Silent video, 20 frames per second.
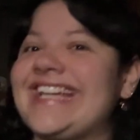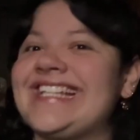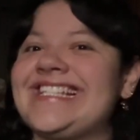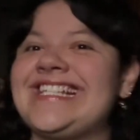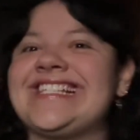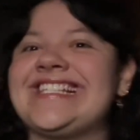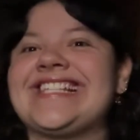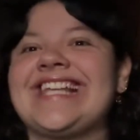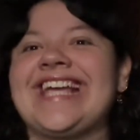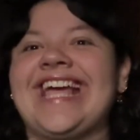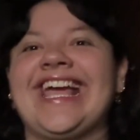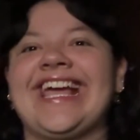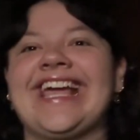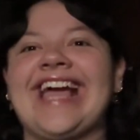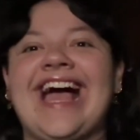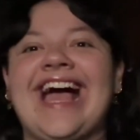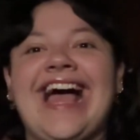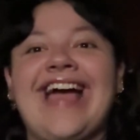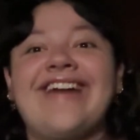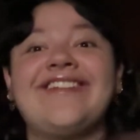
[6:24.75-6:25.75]
because it's
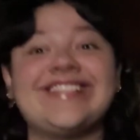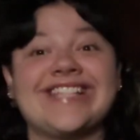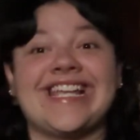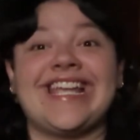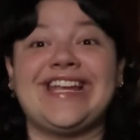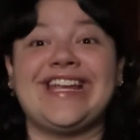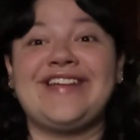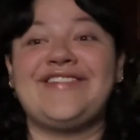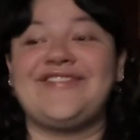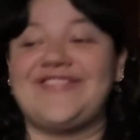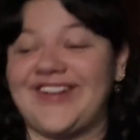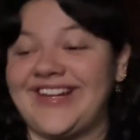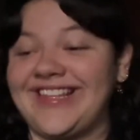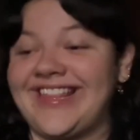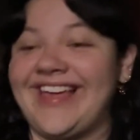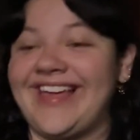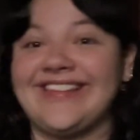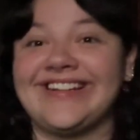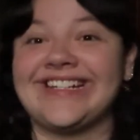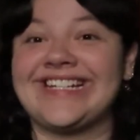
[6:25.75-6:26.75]
like I was in it for
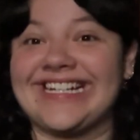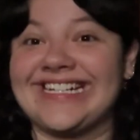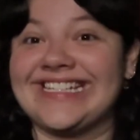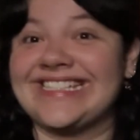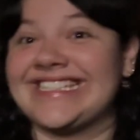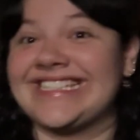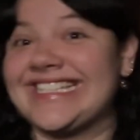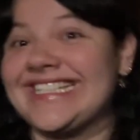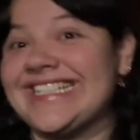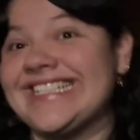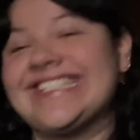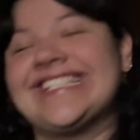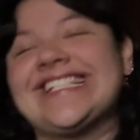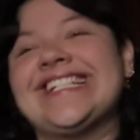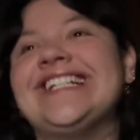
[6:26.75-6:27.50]
the other characters.